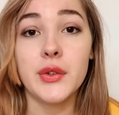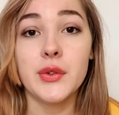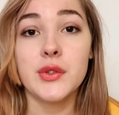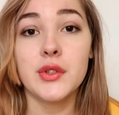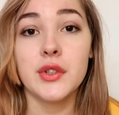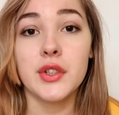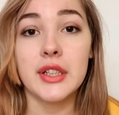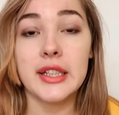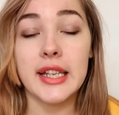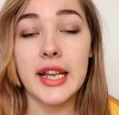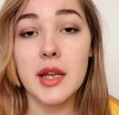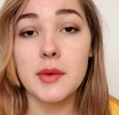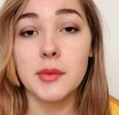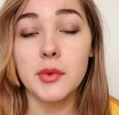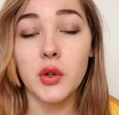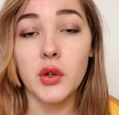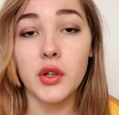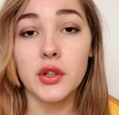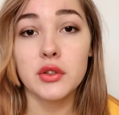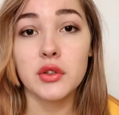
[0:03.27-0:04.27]
Today I'm
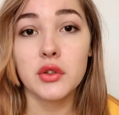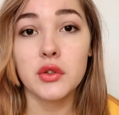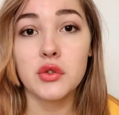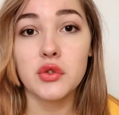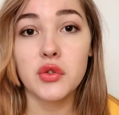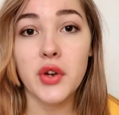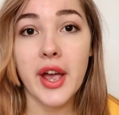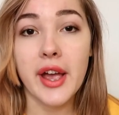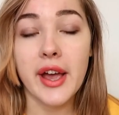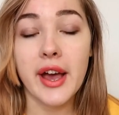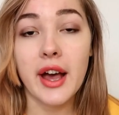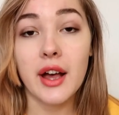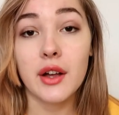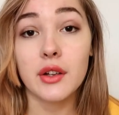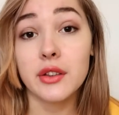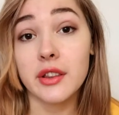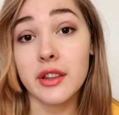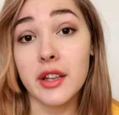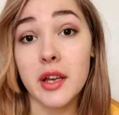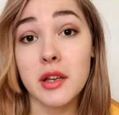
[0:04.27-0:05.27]
going to try
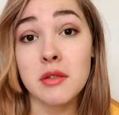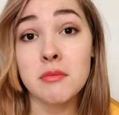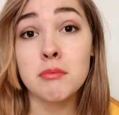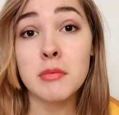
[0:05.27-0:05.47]
out the